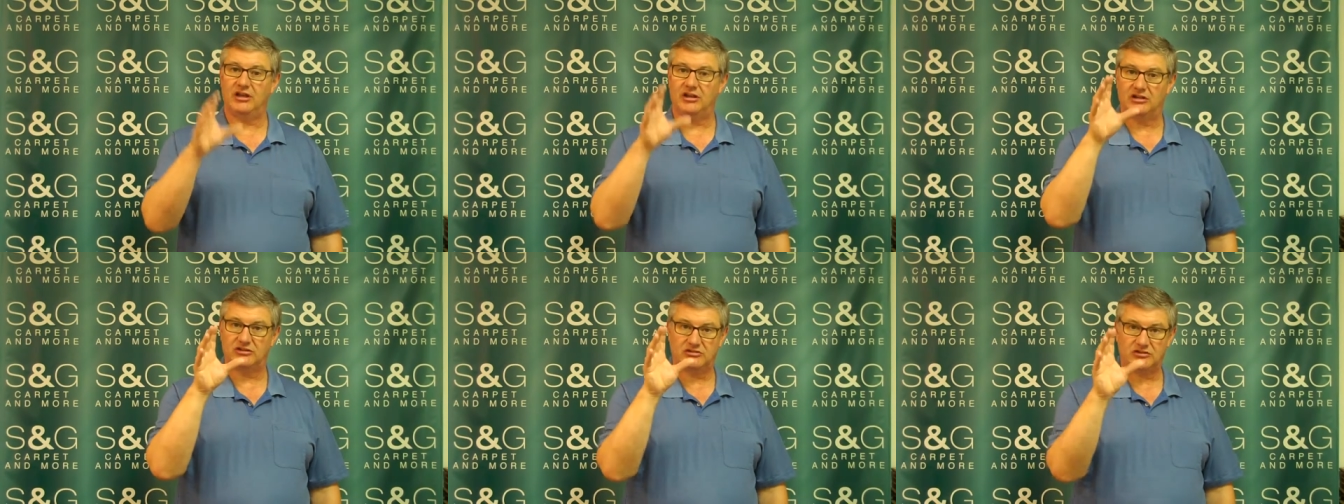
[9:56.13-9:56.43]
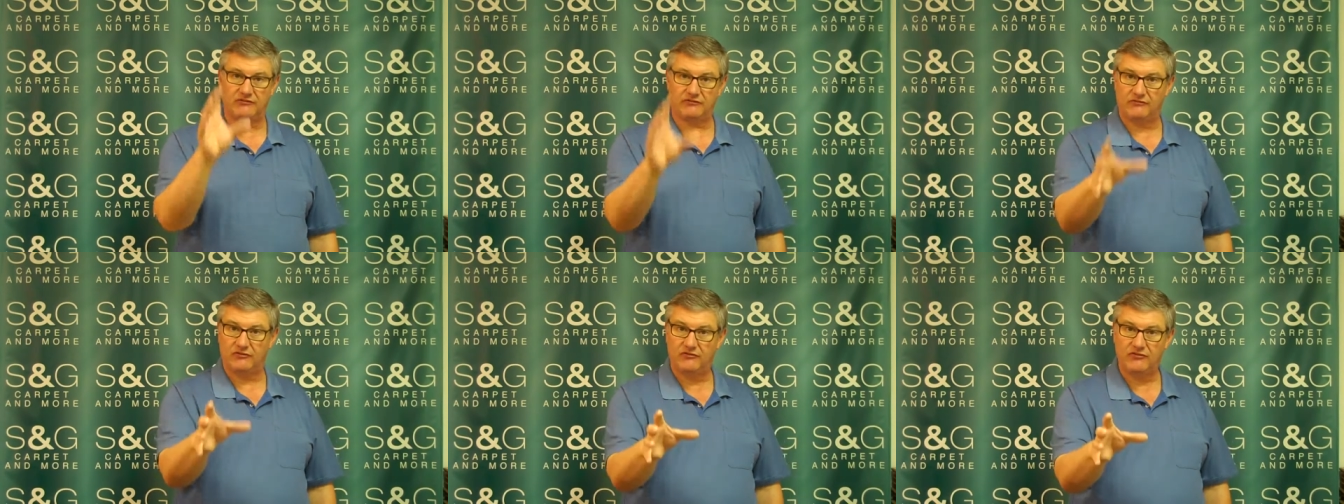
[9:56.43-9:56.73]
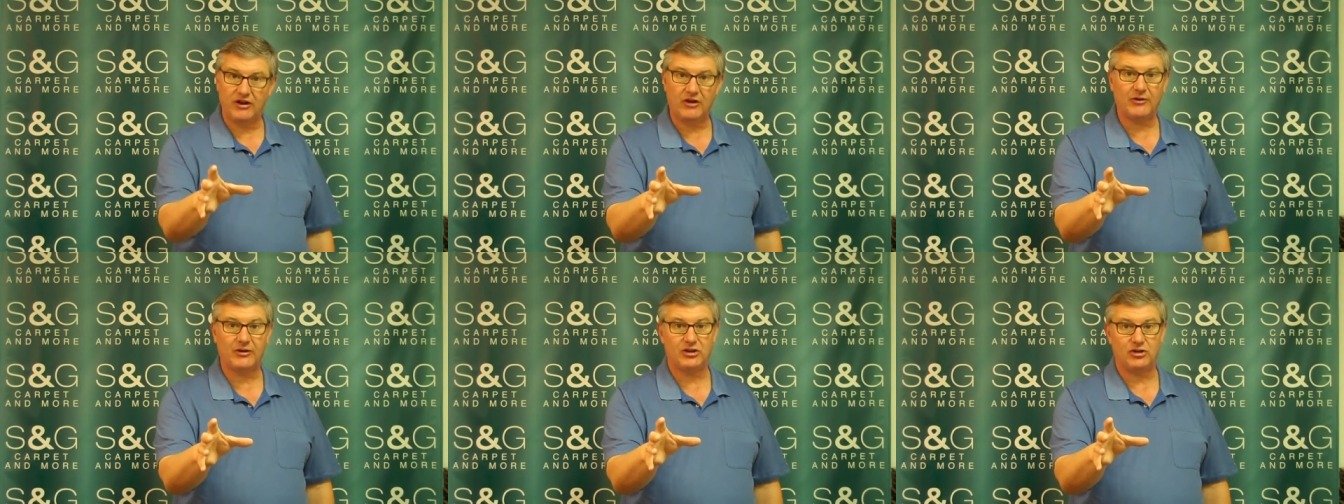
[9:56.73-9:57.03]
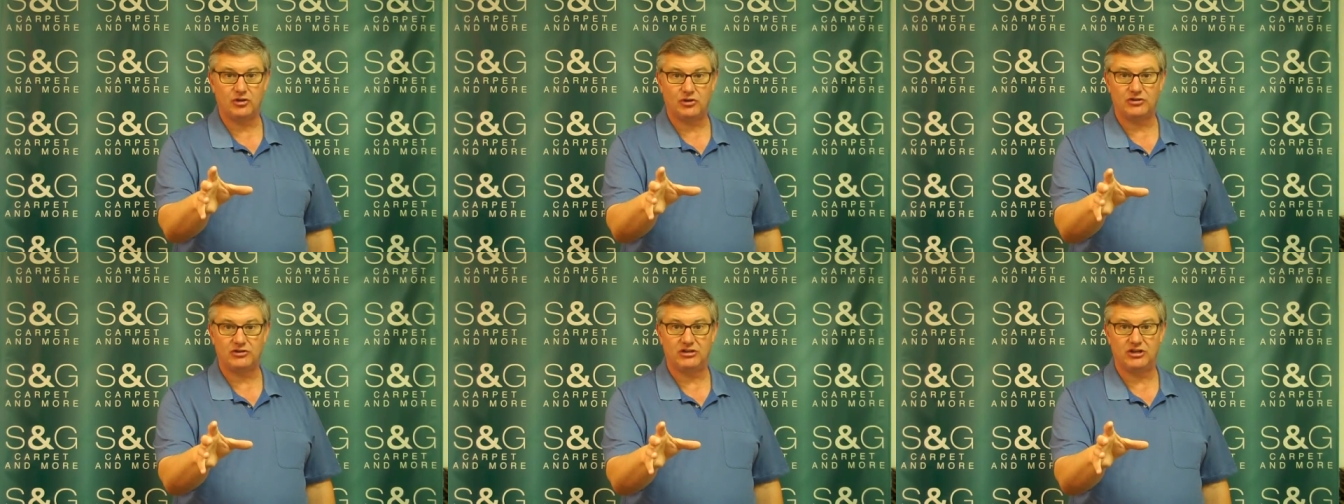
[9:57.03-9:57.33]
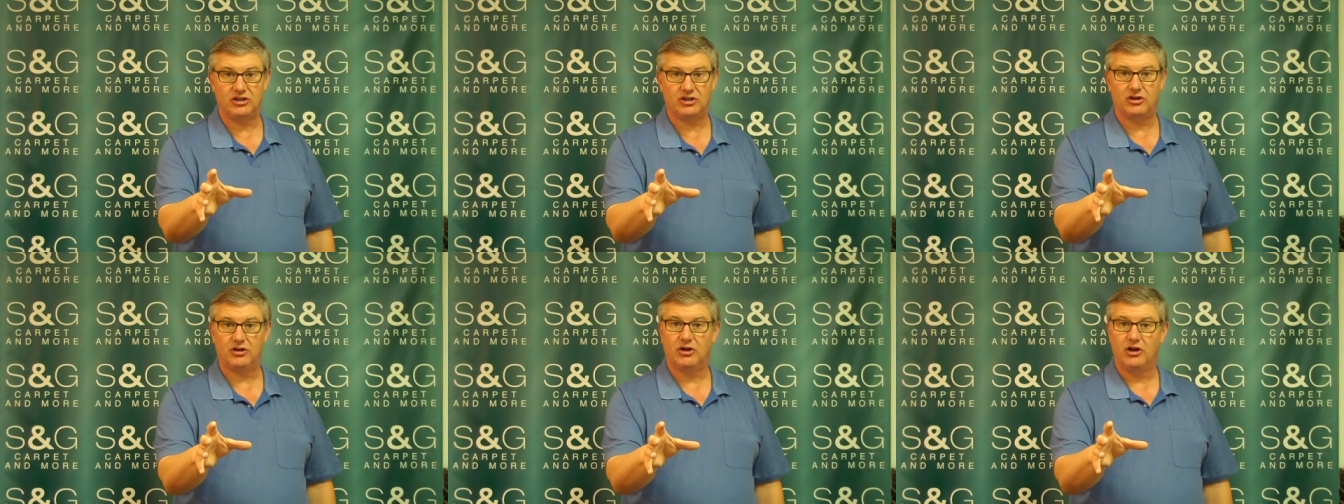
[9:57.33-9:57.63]
and it's a very good
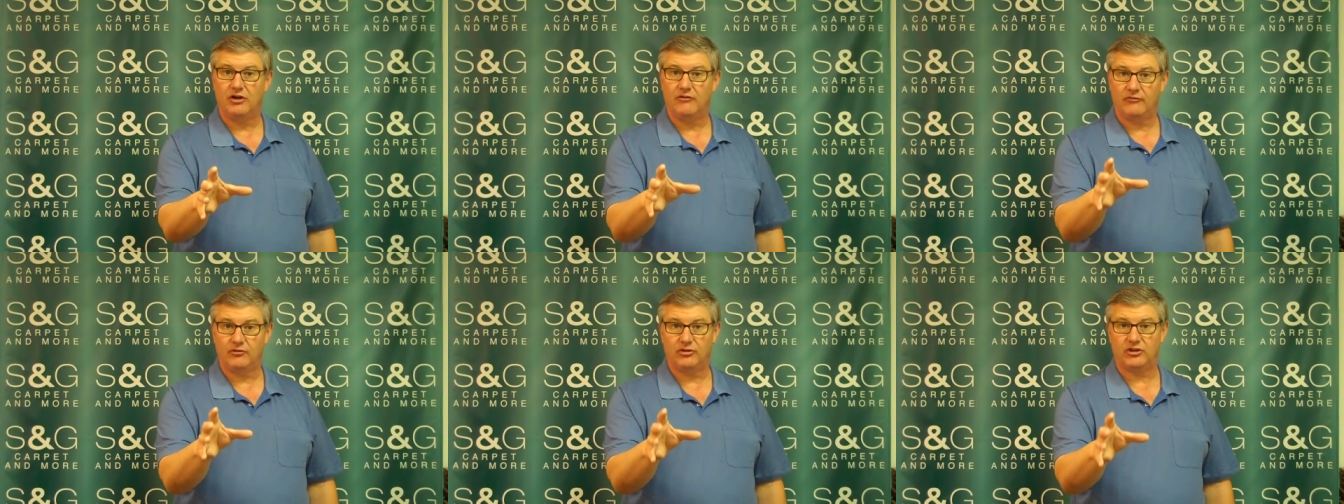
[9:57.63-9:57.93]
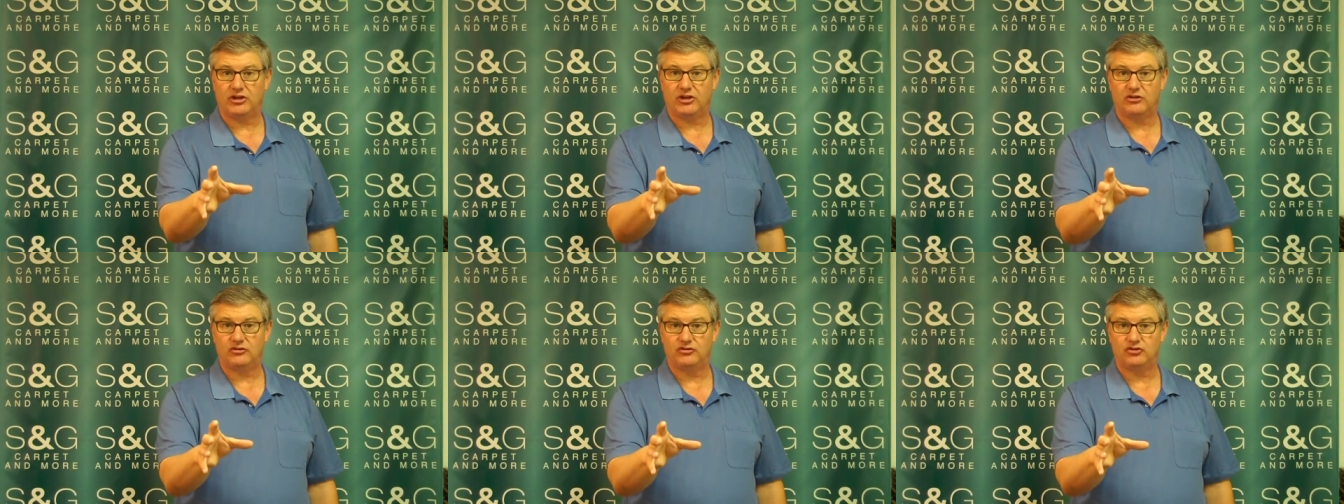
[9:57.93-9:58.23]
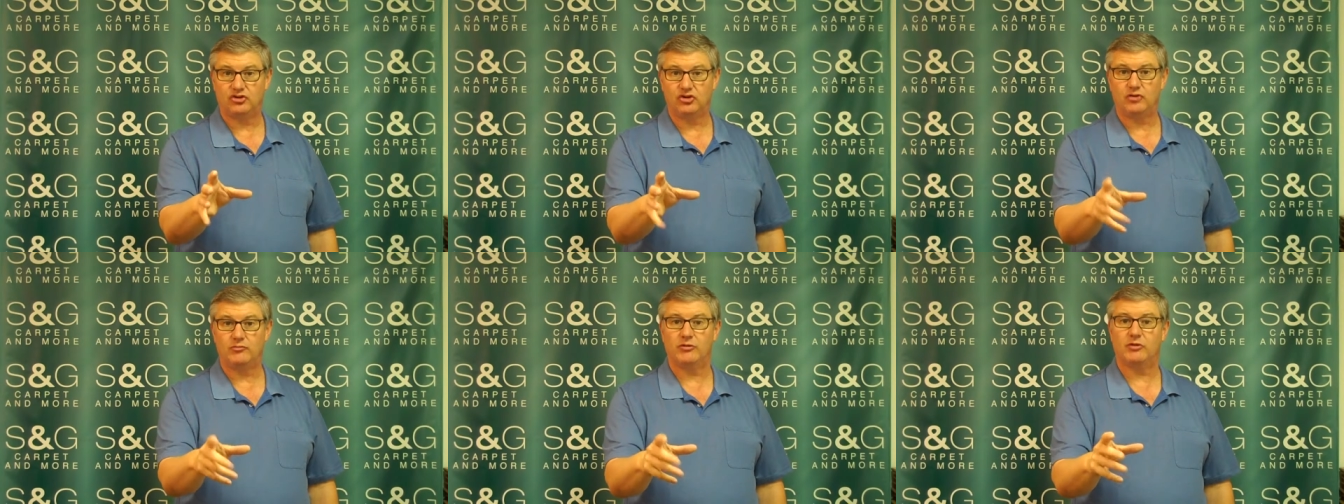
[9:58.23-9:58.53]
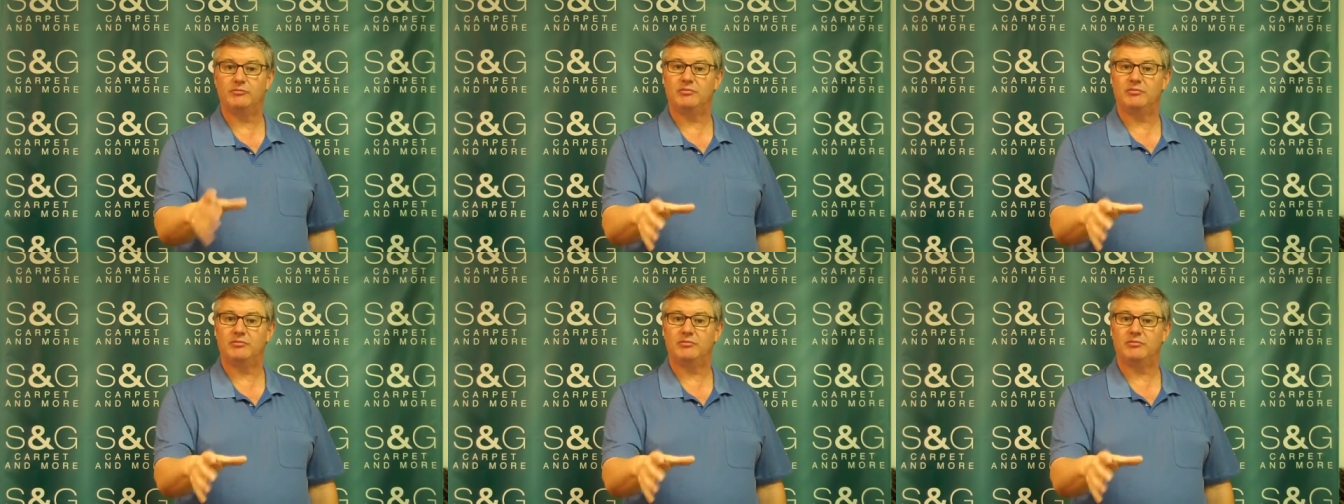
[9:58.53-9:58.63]
deal for the consumer